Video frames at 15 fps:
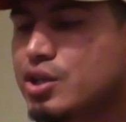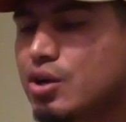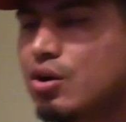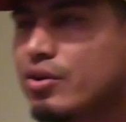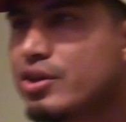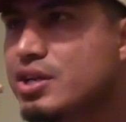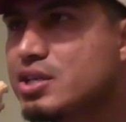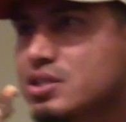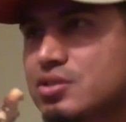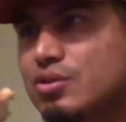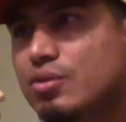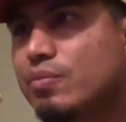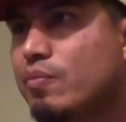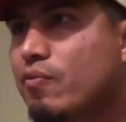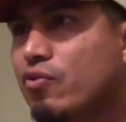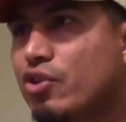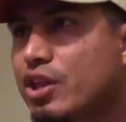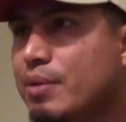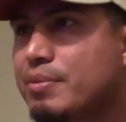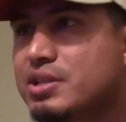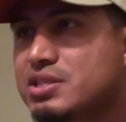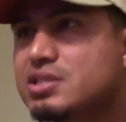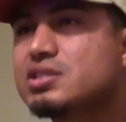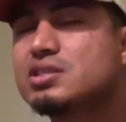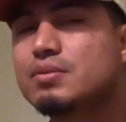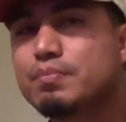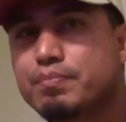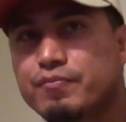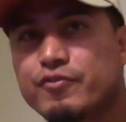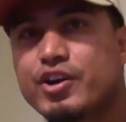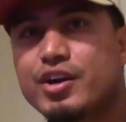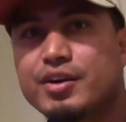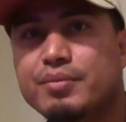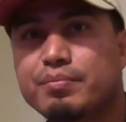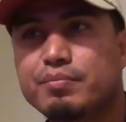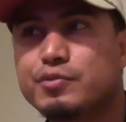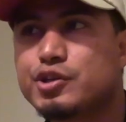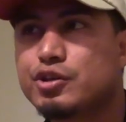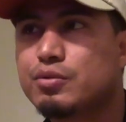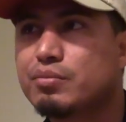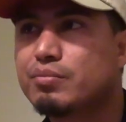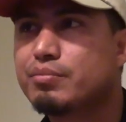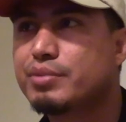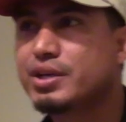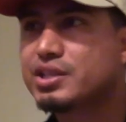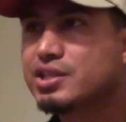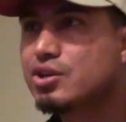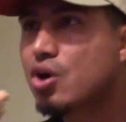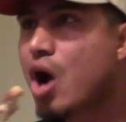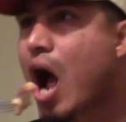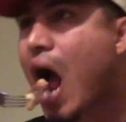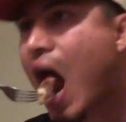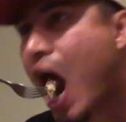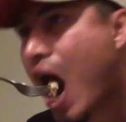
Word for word: you know, this. So for them, it's a very, you know, big deal.